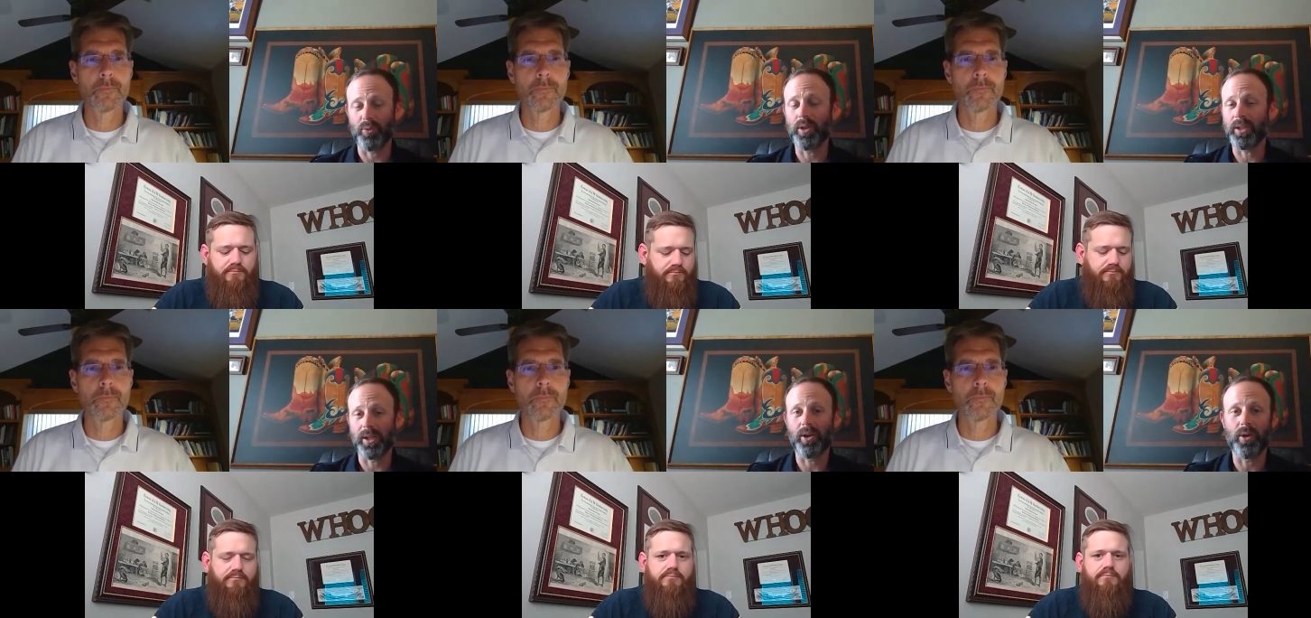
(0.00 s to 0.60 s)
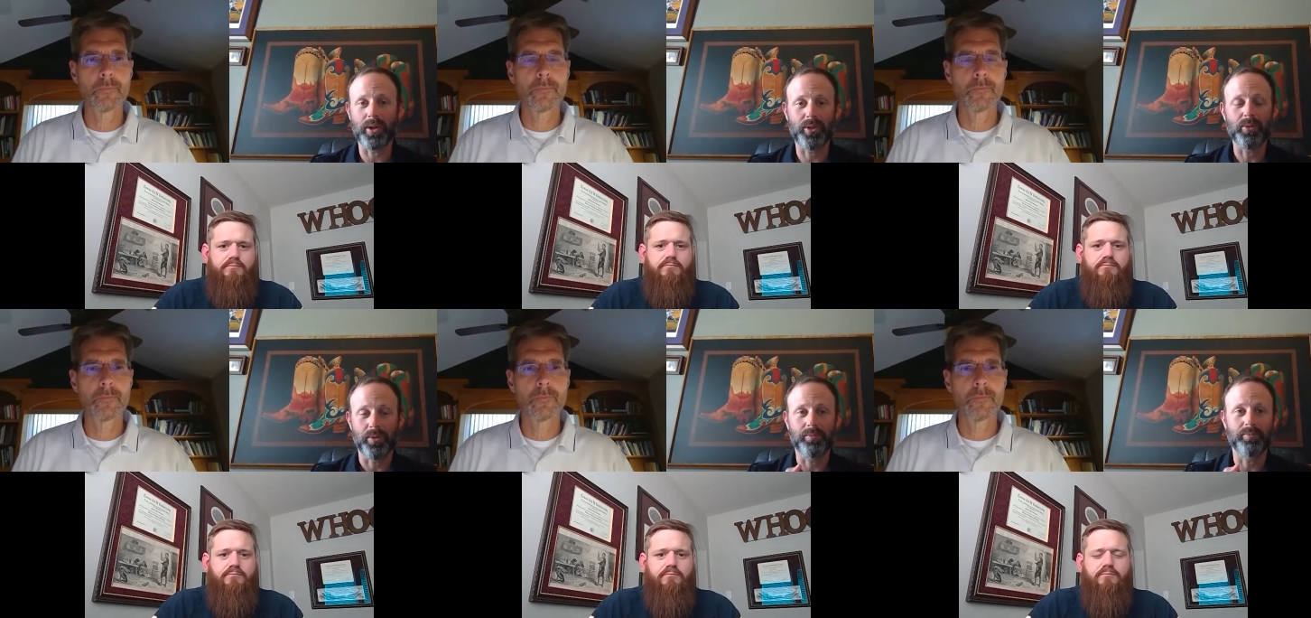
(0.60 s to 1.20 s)
Speaker 1: really like going
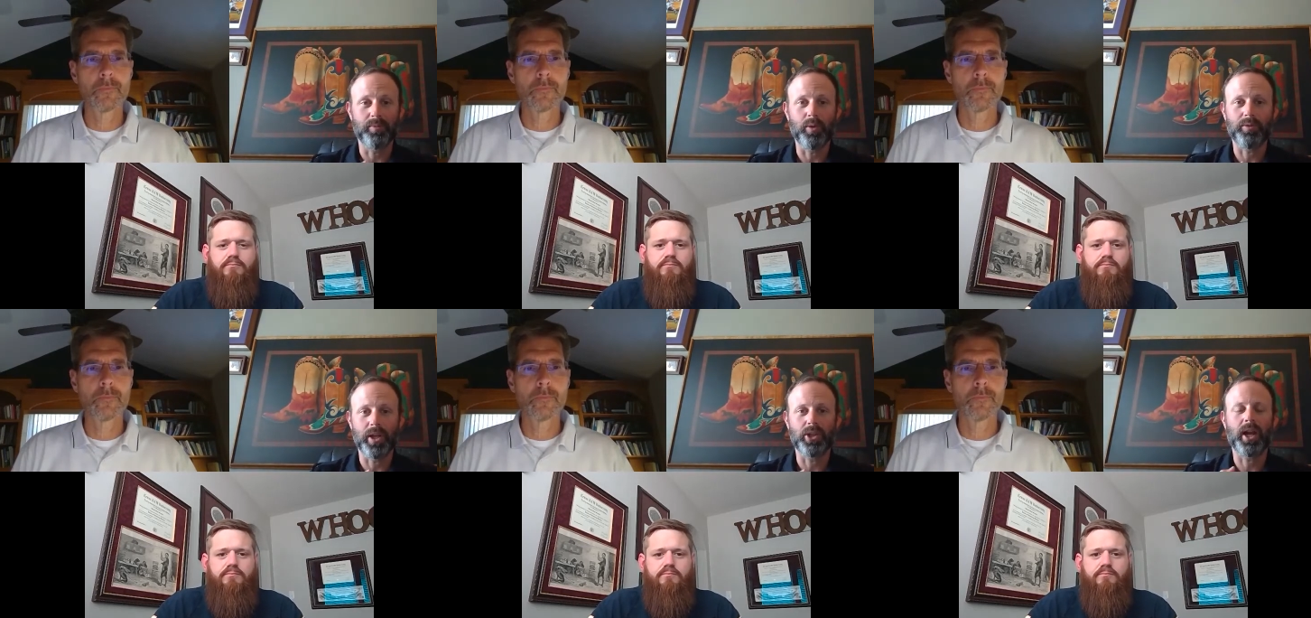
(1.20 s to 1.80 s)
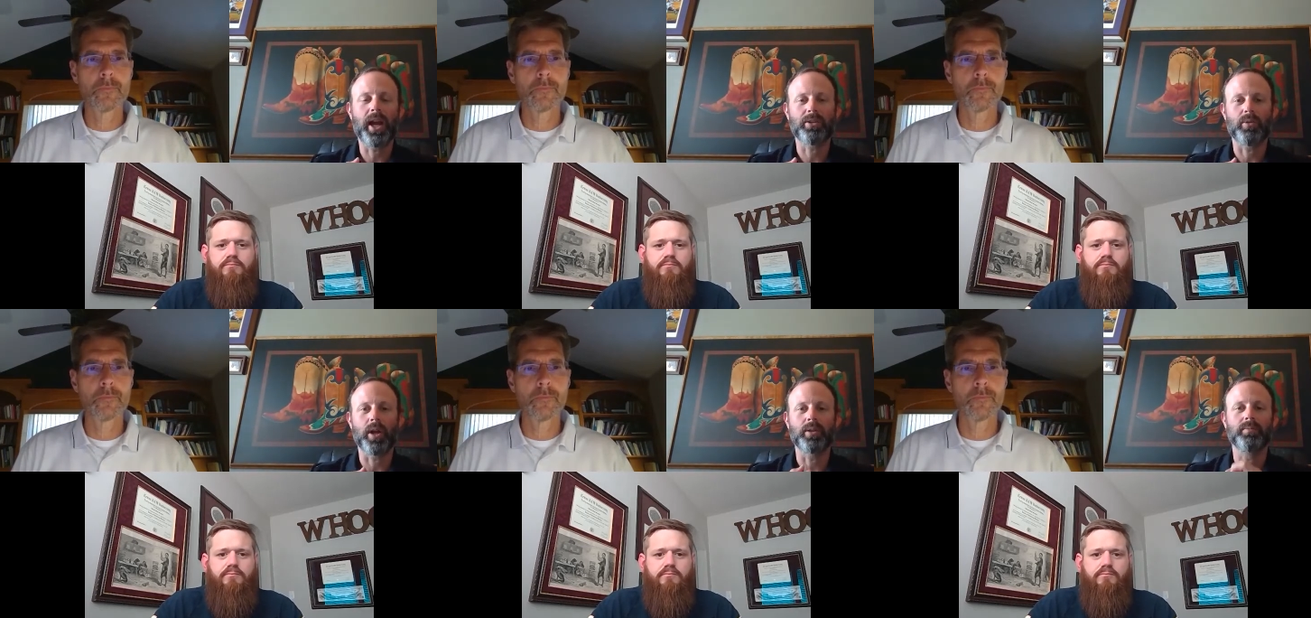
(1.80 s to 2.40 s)
to a full fledged
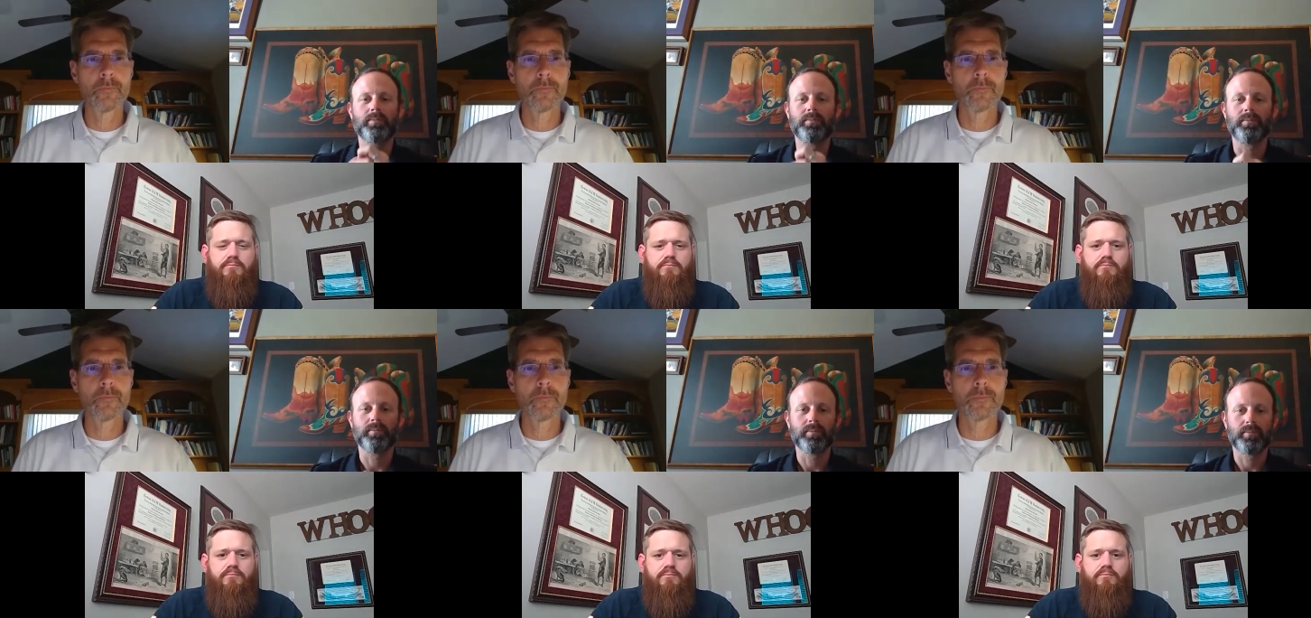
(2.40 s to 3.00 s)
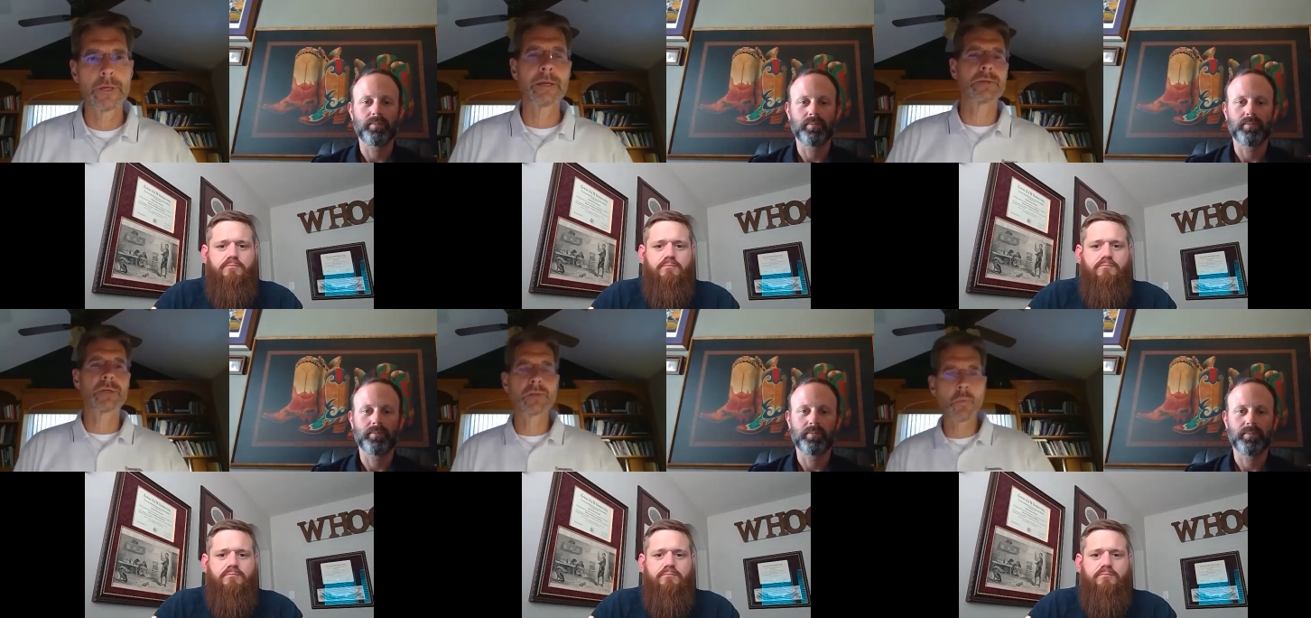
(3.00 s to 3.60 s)
class, right?
Speaker 2: It
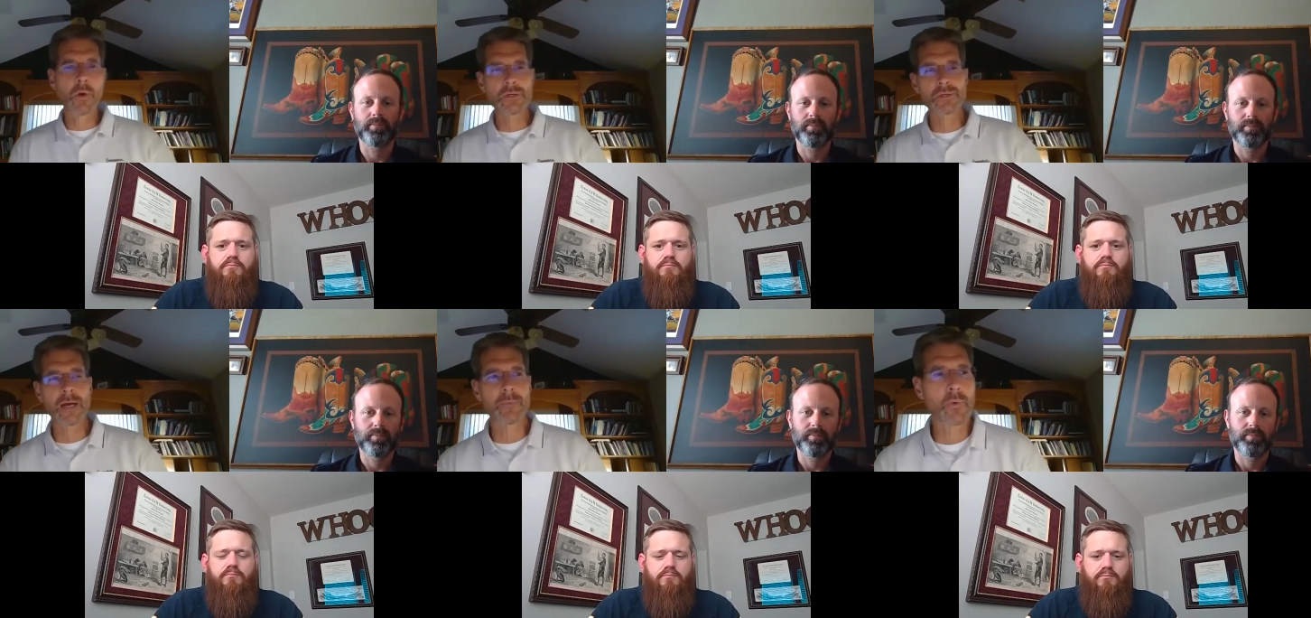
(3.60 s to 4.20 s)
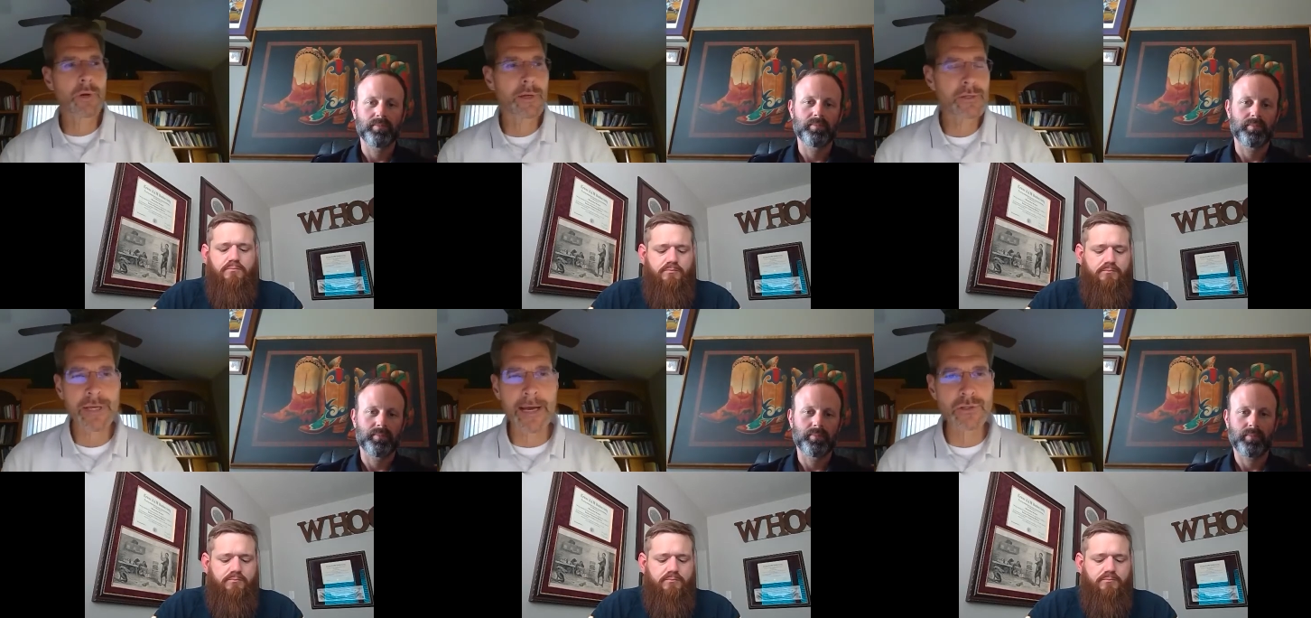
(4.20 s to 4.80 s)
is. It's a workshop, but we're not
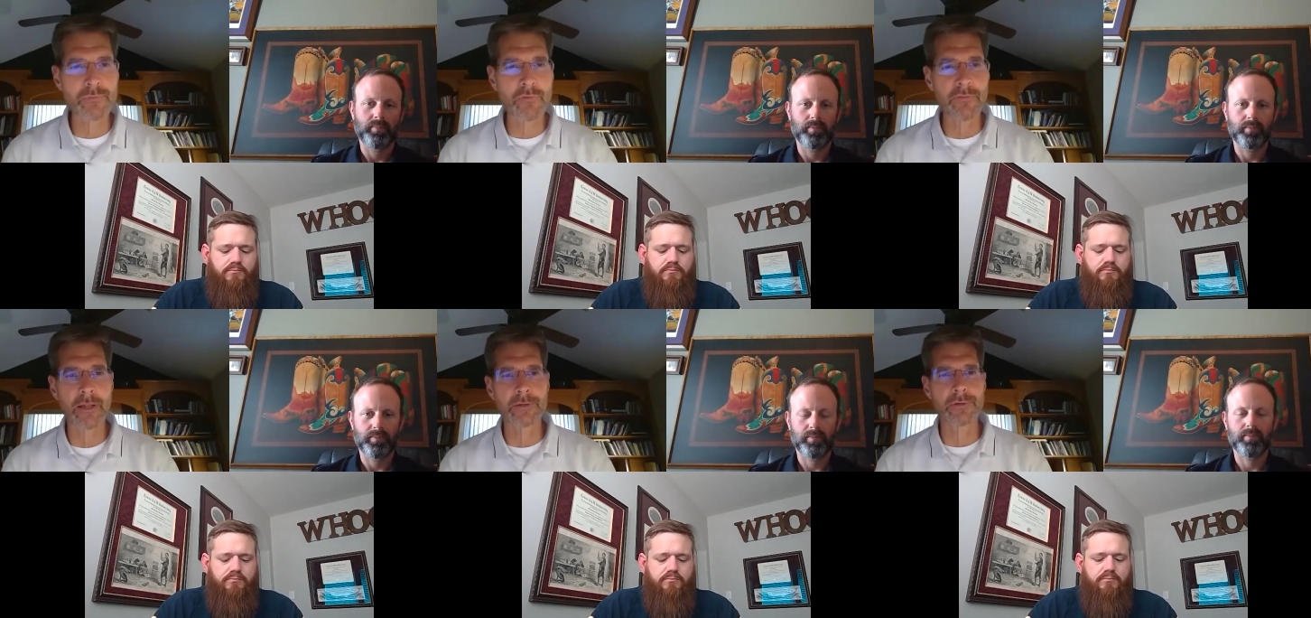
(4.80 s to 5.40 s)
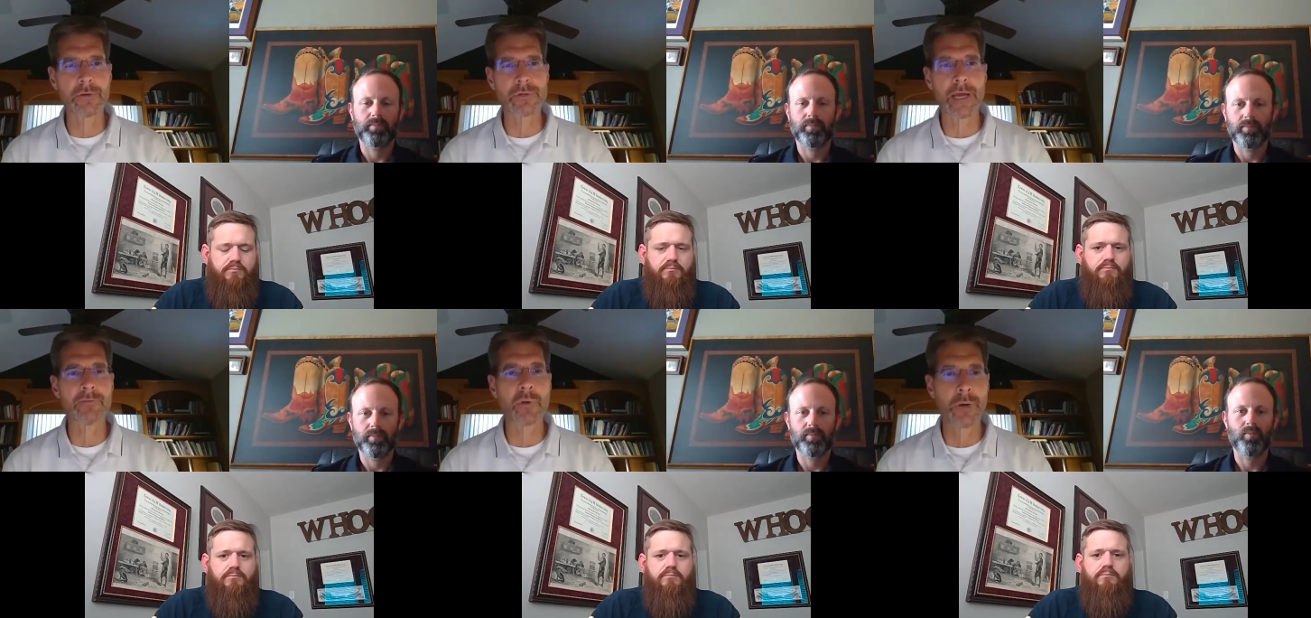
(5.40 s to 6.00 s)
just asking for volunteers.
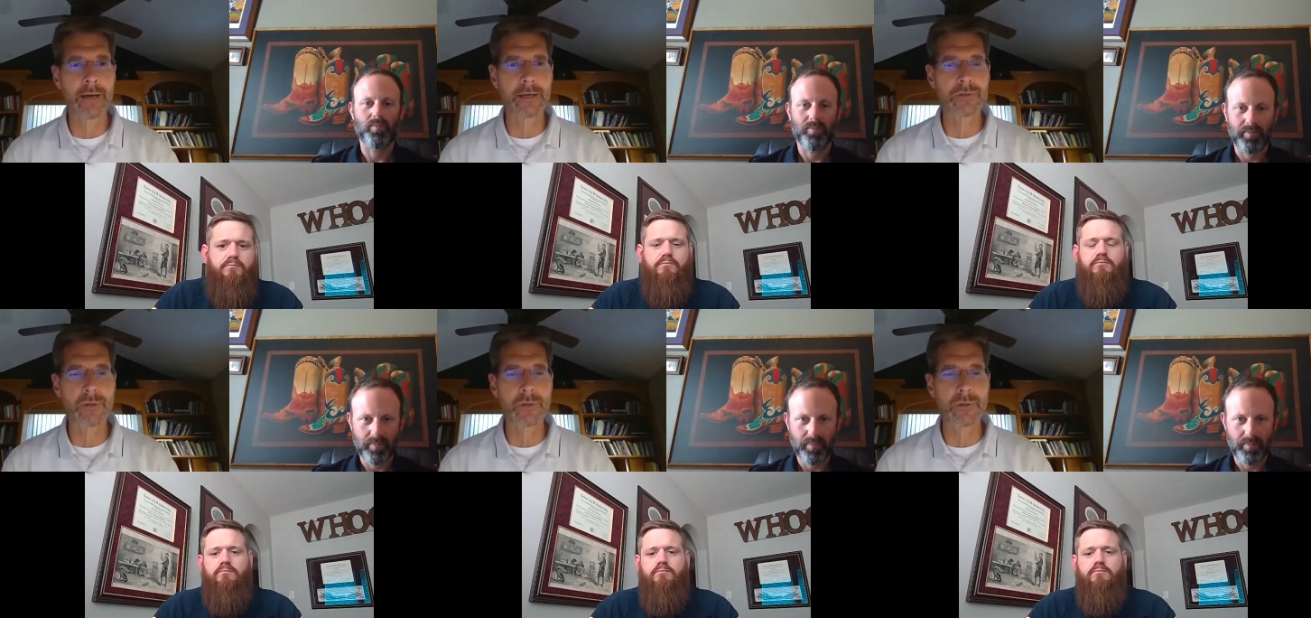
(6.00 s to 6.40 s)
Everybody is